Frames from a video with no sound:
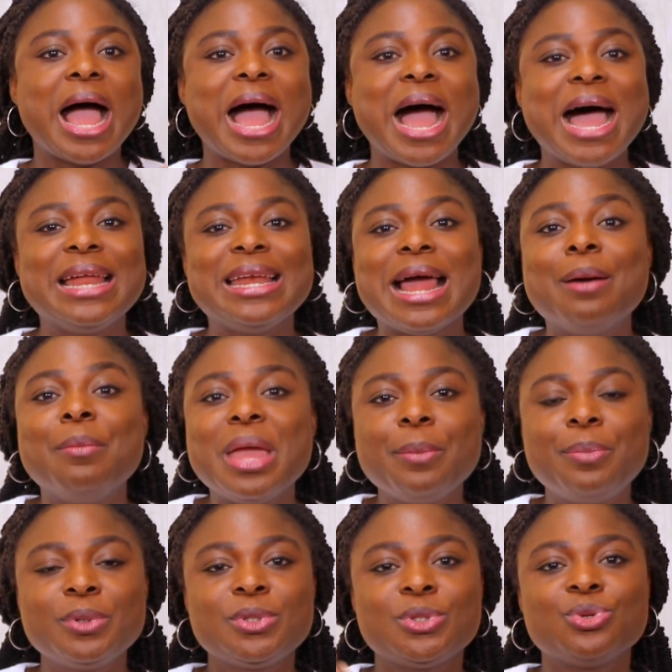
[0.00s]
And I'm
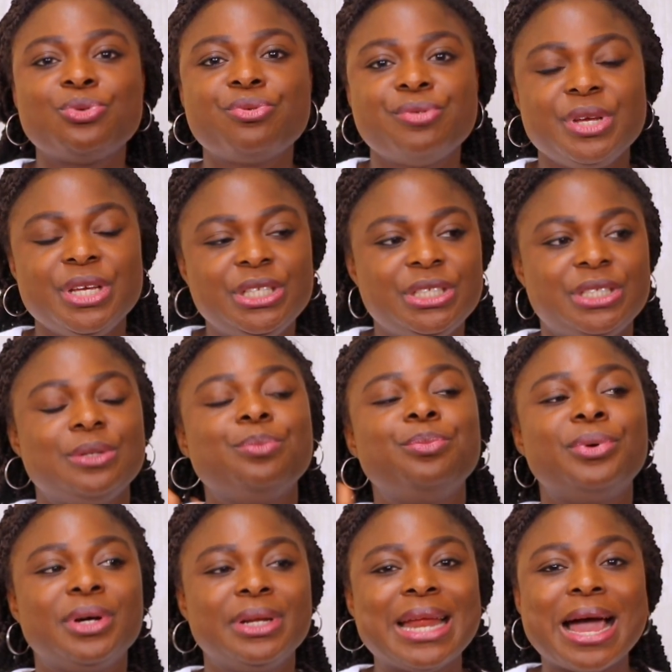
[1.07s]
able to reach
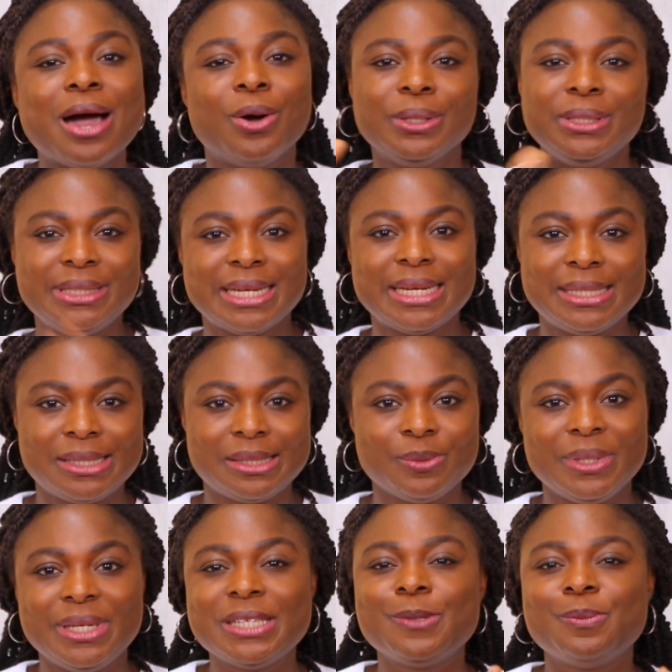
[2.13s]
broader audience
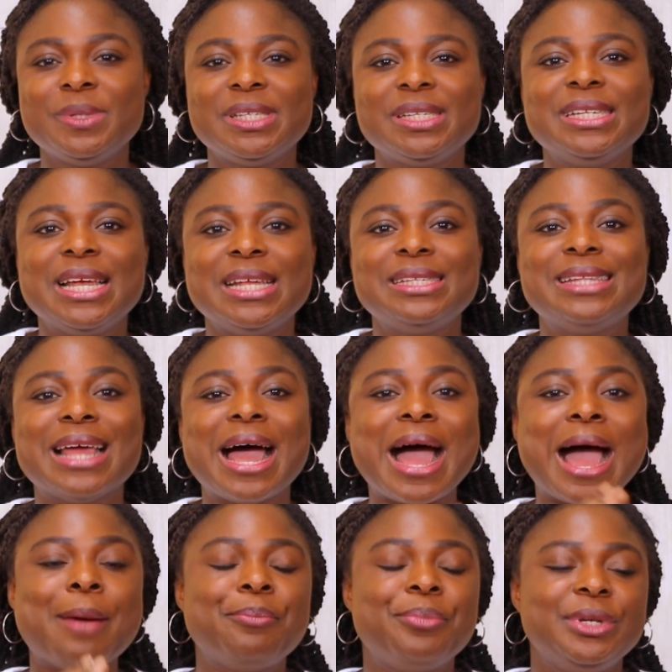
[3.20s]
with this business that
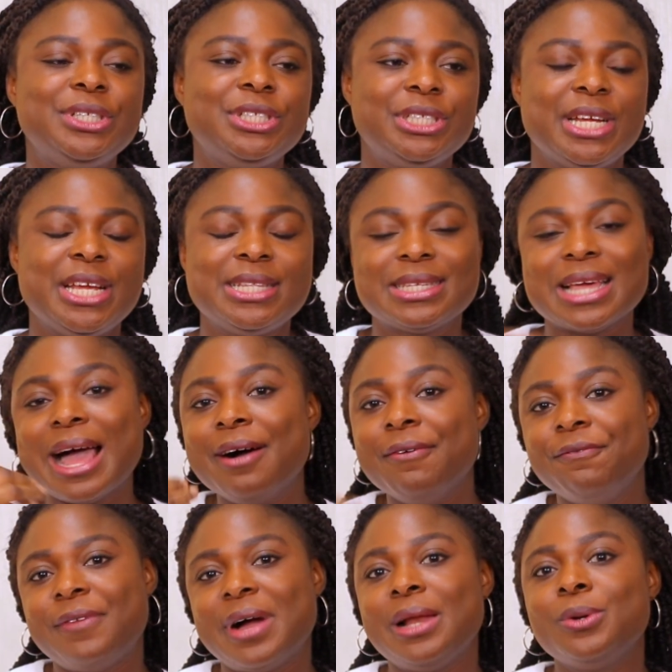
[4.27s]
appreciates
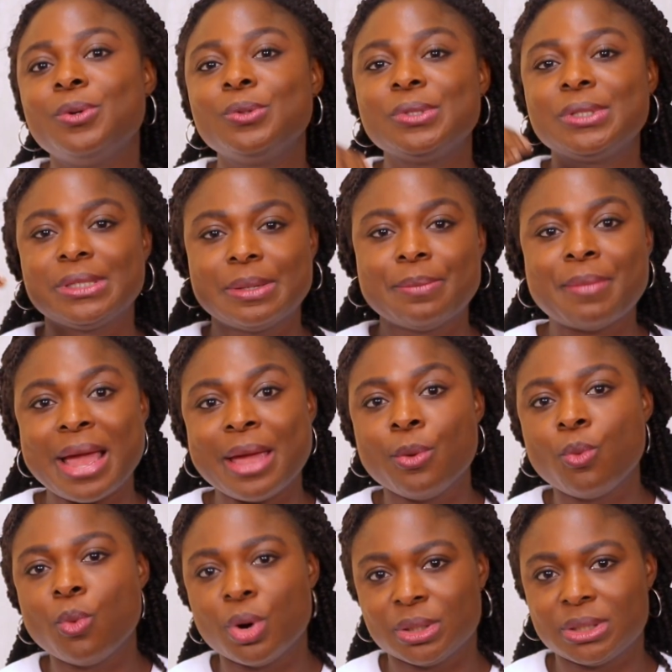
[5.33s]
and values my
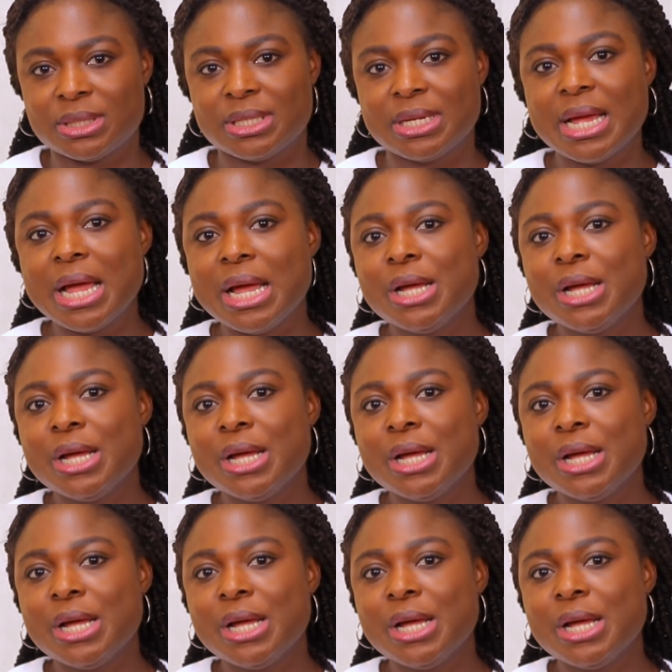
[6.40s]
worth.